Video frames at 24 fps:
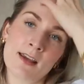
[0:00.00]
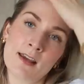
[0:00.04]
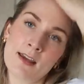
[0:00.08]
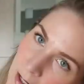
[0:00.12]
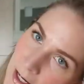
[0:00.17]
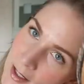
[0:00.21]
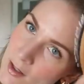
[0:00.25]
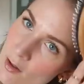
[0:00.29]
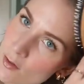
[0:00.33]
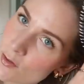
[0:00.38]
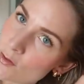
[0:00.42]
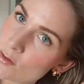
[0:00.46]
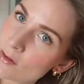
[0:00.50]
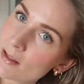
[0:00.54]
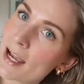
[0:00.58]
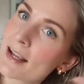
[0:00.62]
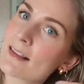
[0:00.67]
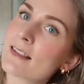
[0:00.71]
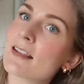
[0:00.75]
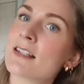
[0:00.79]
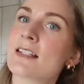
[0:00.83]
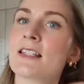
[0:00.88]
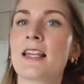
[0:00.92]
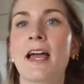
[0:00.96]
I'd also
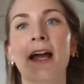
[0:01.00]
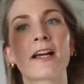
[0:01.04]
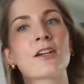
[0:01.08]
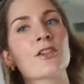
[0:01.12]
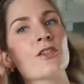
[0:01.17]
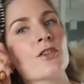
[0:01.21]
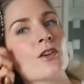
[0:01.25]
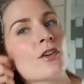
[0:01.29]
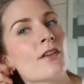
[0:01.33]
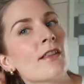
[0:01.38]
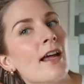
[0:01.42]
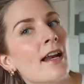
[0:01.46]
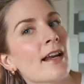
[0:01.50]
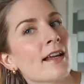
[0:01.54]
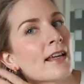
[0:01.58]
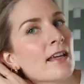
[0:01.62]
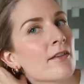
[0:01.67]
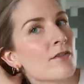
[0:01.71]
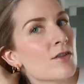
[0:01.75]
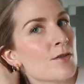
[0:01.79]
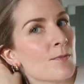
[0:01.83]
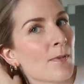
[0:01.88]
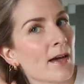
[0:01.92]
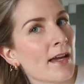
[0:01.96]
like the texture that it
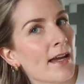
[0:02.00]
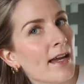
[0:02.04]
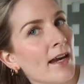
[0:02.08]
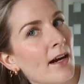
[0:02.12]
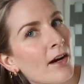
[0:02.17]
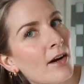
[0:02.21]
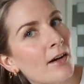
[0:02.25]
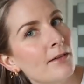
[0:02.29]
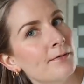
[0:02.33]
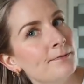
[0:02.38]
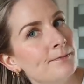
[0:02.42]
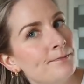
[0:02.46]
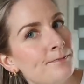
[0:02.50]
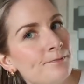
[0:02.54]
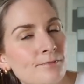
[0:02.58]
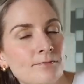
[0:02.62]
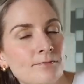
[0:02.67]
gives my hair,